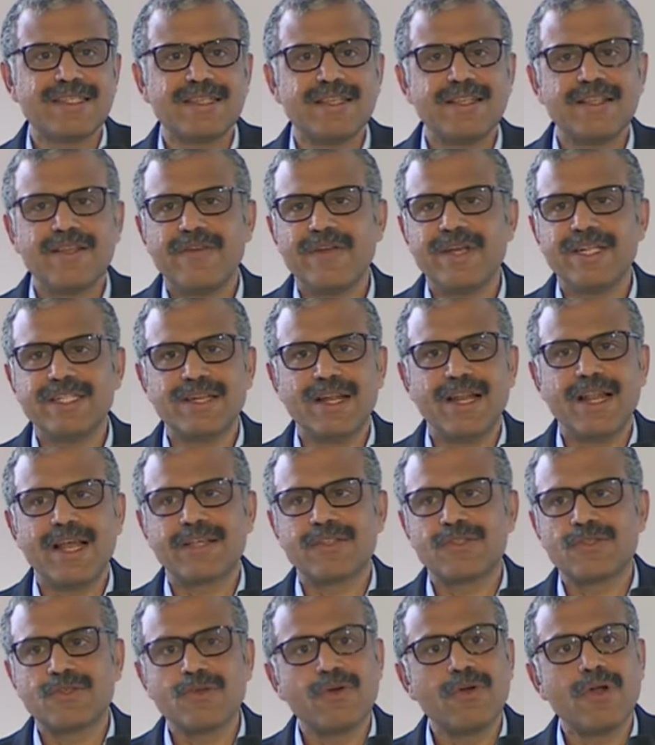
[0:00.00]
in the region, like
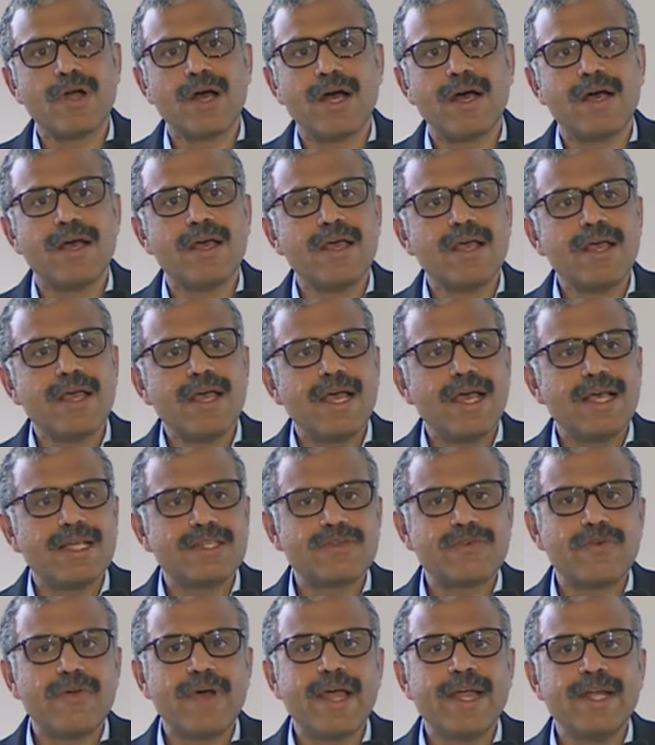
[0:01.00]
Sura, is
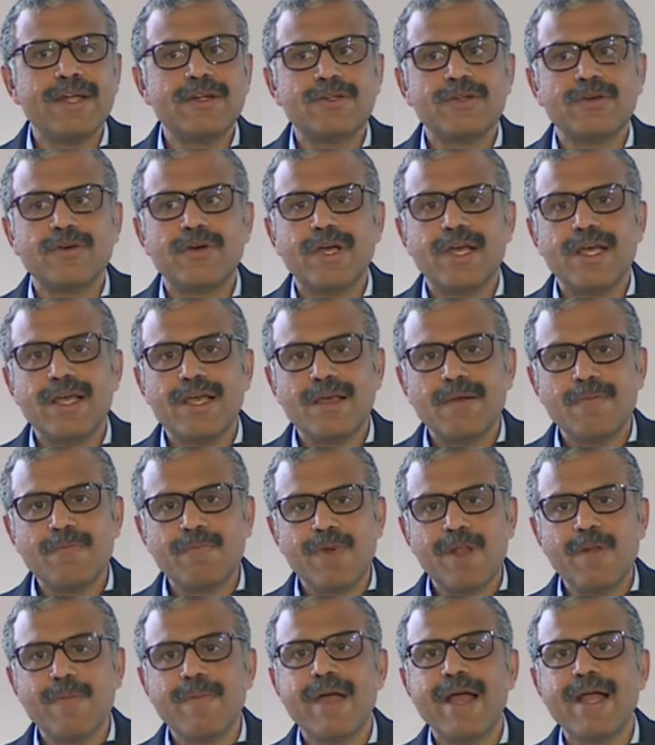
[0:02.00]
trying to
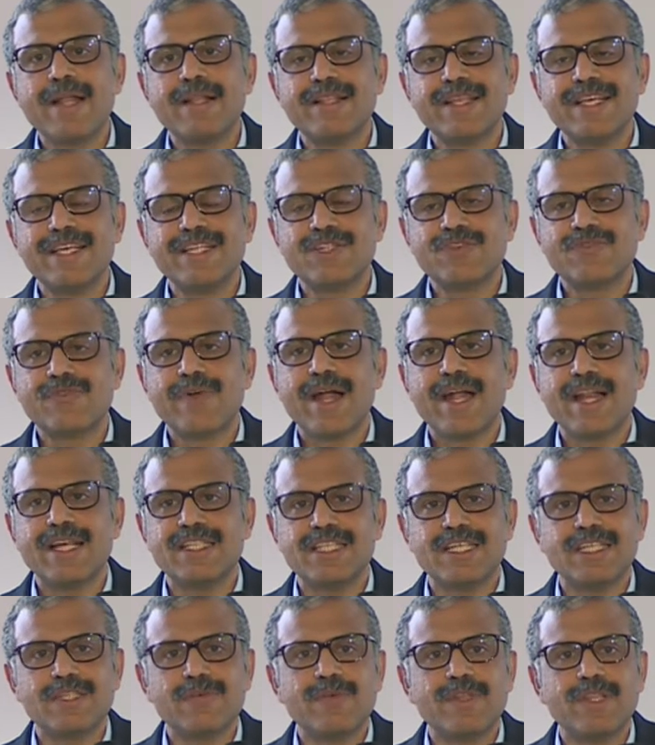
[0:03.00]
implement these
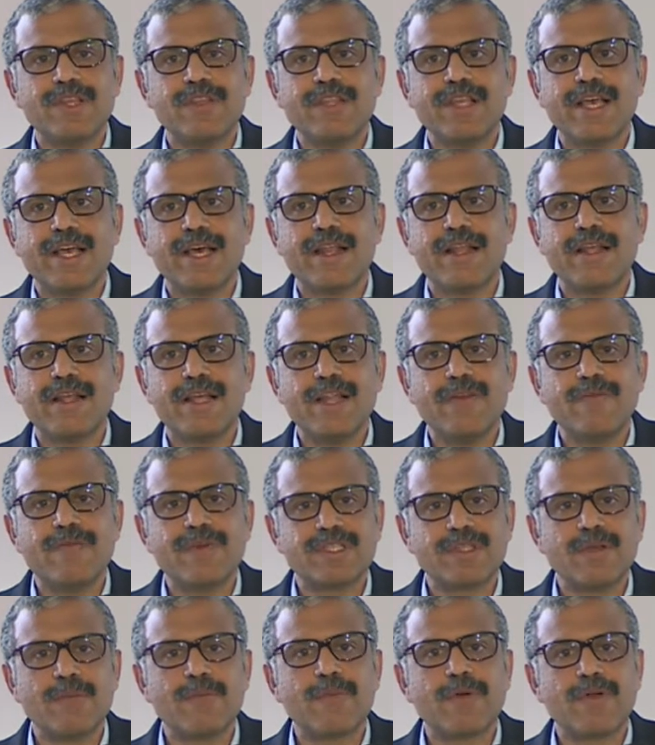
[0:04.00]
strategies within their
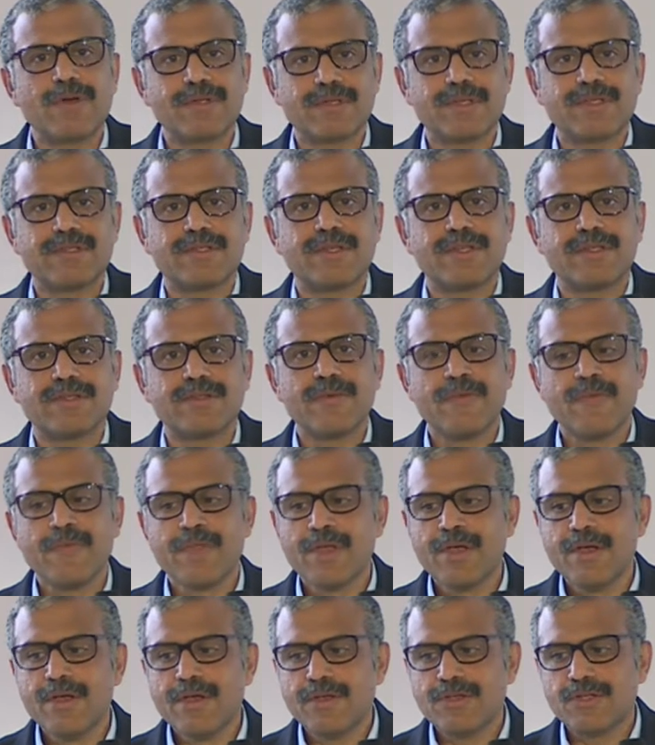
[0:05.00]
investment processes.
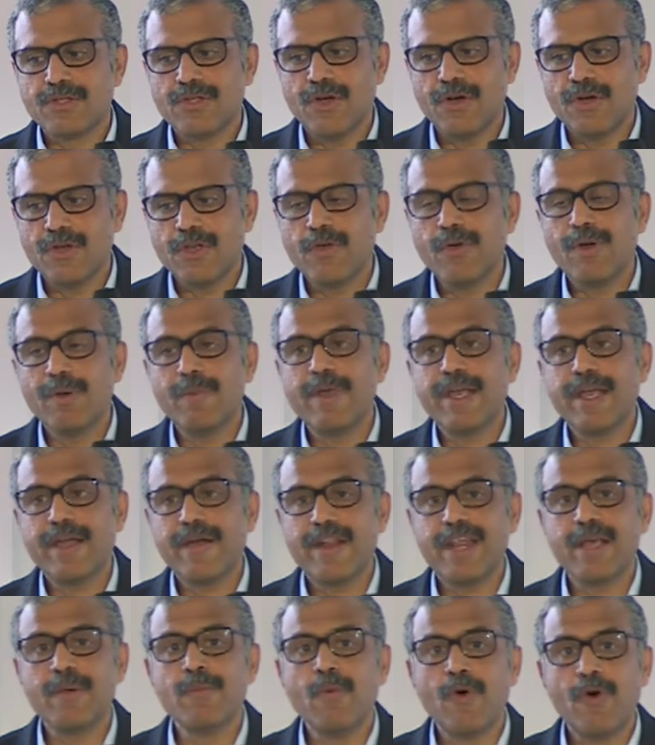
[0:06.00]
So you will be
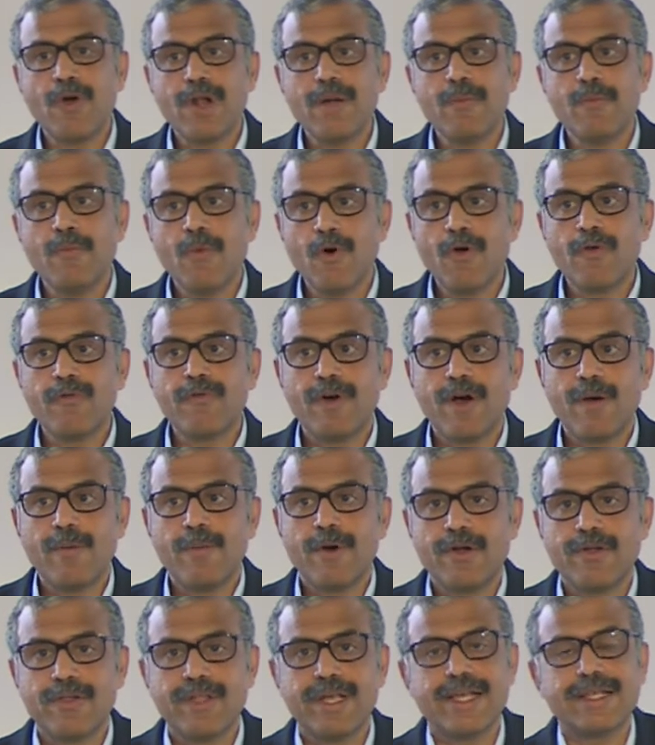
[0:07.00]
hearing more and more
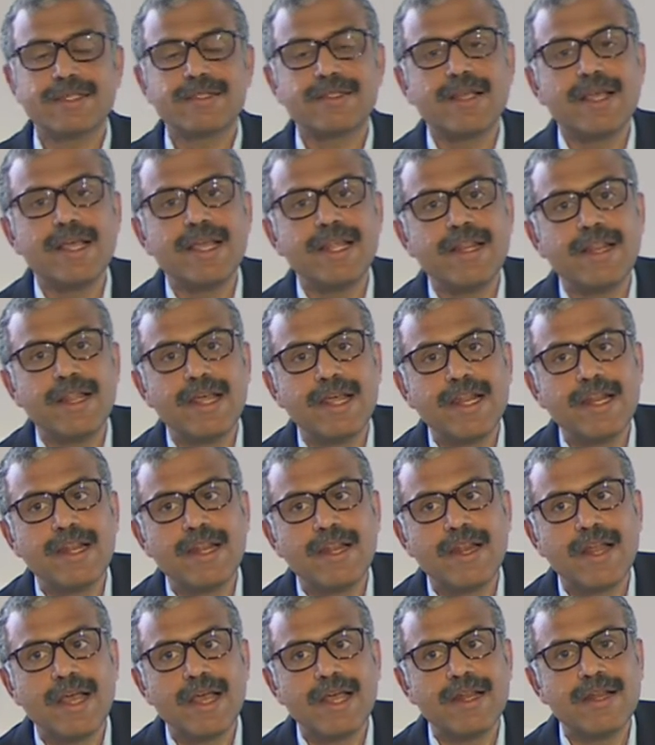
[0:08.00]
about this in
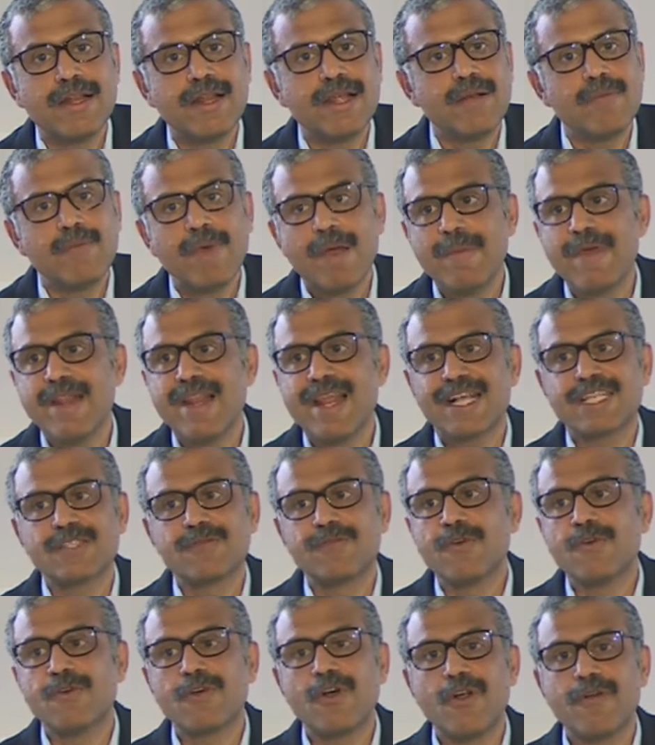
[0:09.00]
maybe next
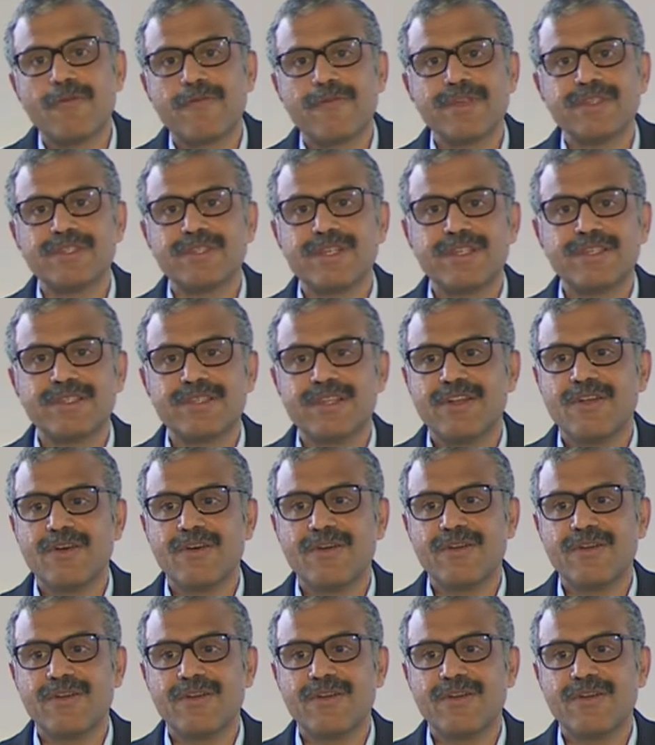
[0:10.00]
few conferences, and